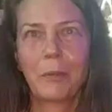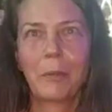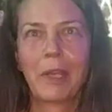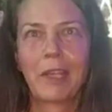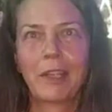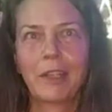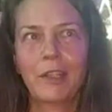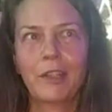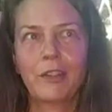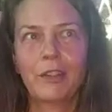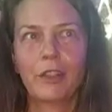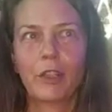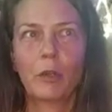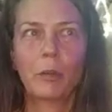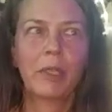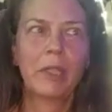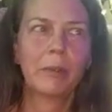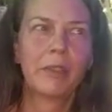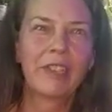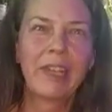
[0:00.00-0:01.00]
am I going to do? Go
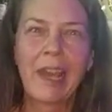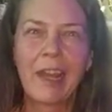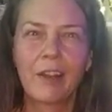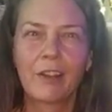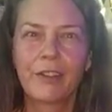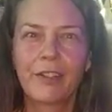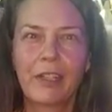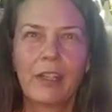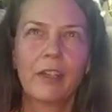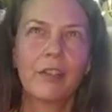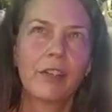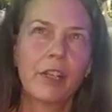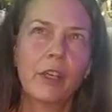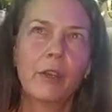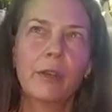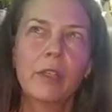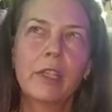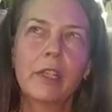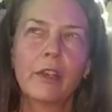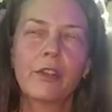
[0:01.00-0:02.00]
be a tattletale now?
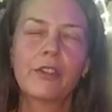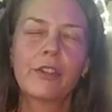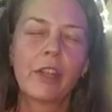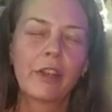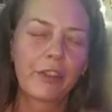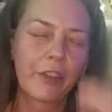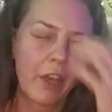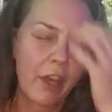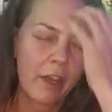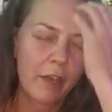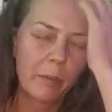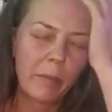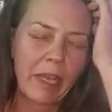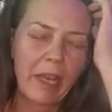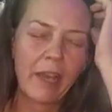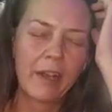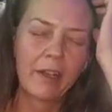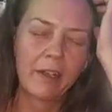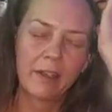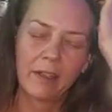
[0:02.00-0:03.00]
You know, so I thought
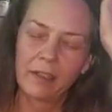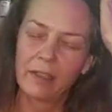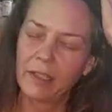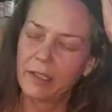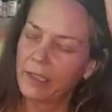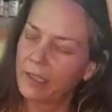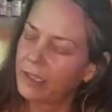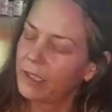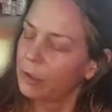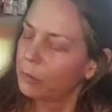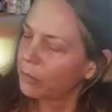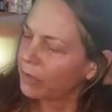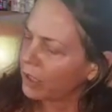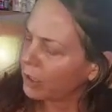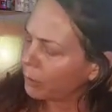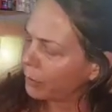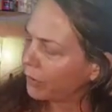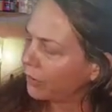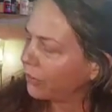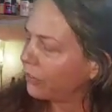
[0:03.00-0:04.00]
about it and I let it eat me
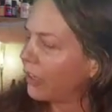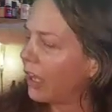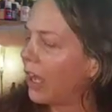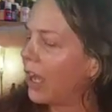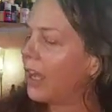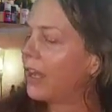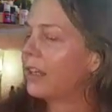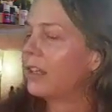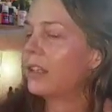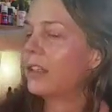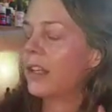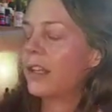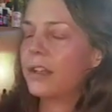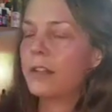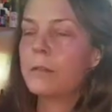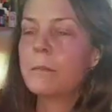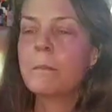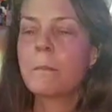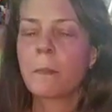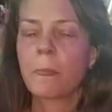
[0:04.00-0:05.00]
up inside. And
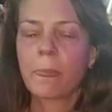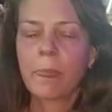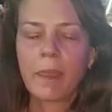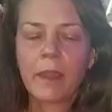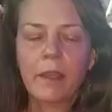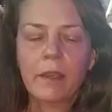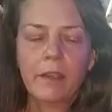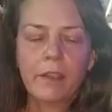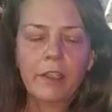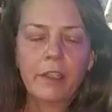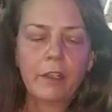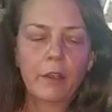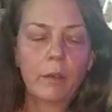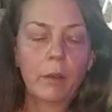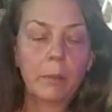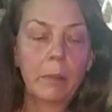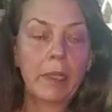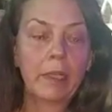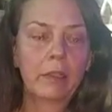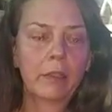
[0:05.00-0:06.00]
then, you know,
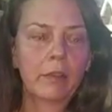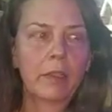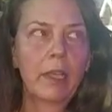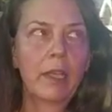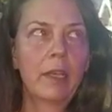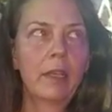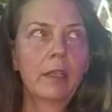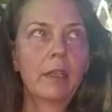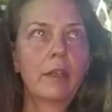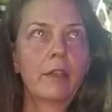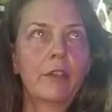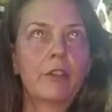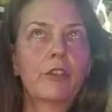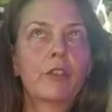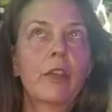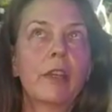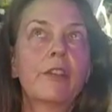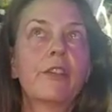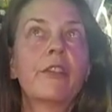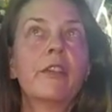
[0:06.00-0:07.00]
I'm like, okay, I got to
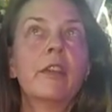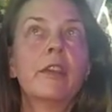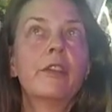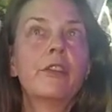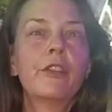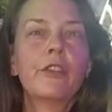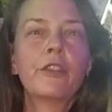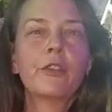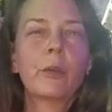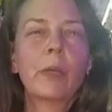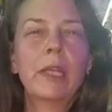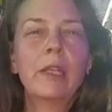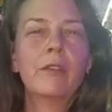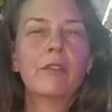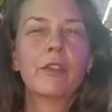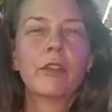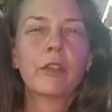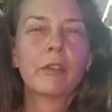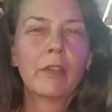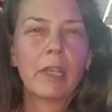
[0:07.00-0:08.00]
address this, just waiting
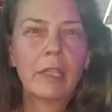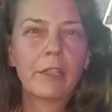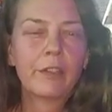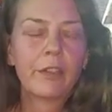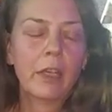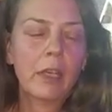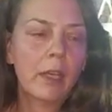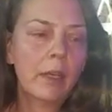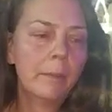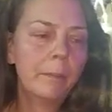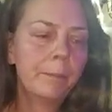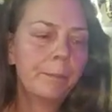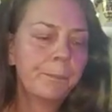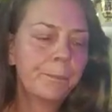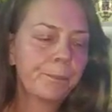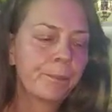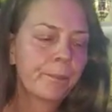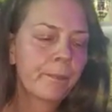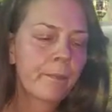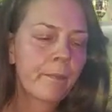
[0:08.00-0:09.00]
for the right time.
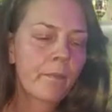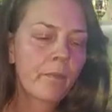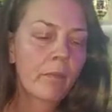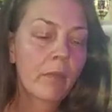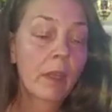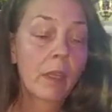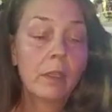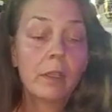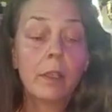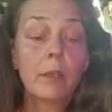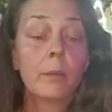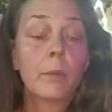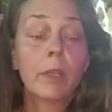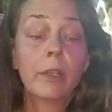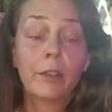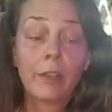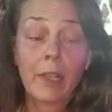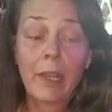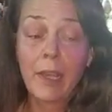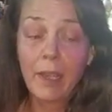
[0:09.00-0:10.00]
And then
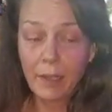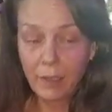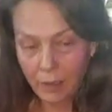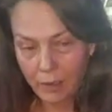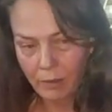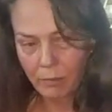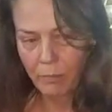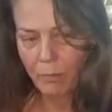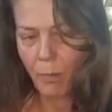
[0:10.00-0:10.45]
one day